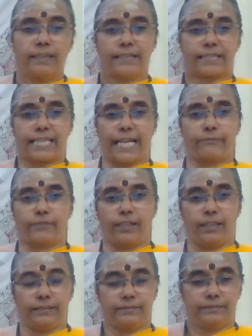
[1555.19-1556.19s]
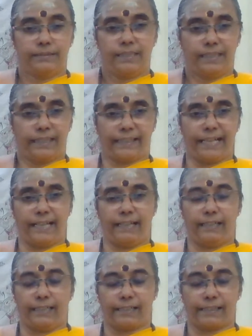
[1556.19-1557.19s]
save the
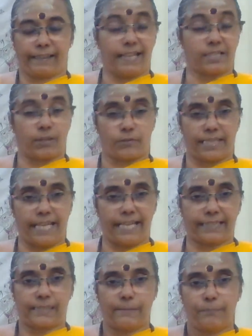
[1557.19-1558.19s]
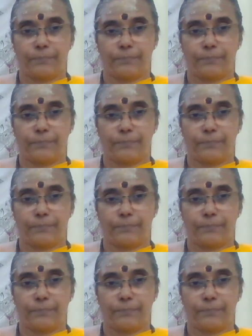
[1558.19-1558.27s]
race of snakes.